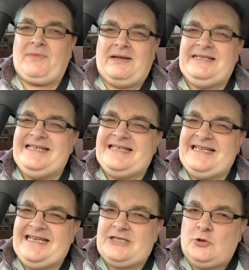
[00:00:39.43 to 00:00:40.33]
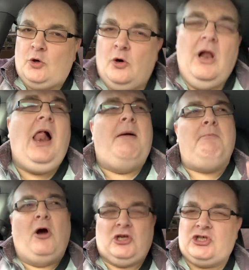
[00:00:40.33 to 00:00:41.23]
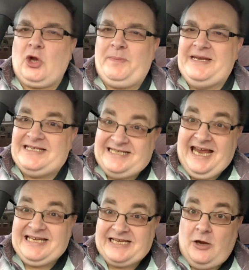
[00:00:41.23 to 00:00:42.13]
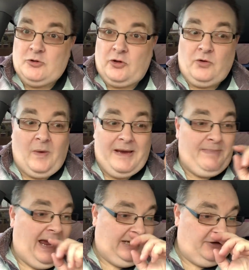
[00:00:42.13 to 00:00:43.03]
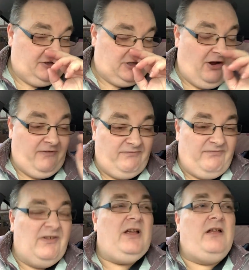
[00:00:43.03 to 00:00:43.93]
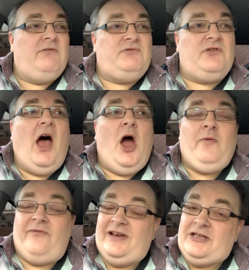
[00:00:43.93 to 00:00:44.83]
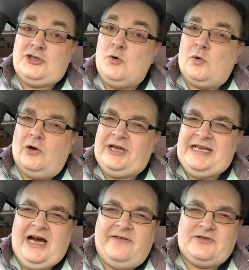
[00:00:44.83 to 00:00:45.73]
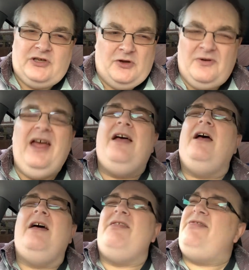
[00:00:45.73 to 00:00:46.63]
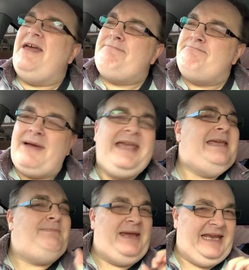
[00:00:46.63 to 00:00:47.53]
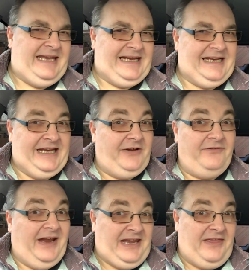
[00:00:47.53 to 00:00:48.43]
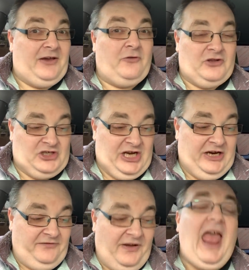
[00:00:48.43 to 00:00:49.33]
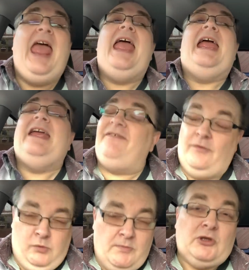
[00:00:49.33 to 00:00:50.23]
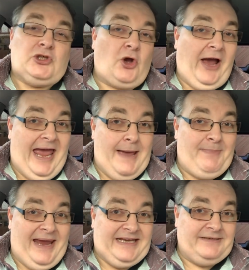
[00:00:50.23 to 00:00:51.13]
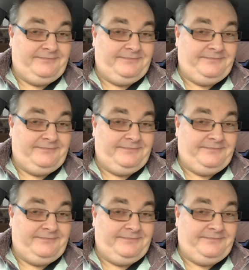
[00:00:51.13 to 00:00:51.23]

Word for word: Disney store, might stop into Tesco's on the way back because, like, hopefully 2 o'clock in the afternoon, there may be an inkling of anything on the shelf if the woman's got out of bed.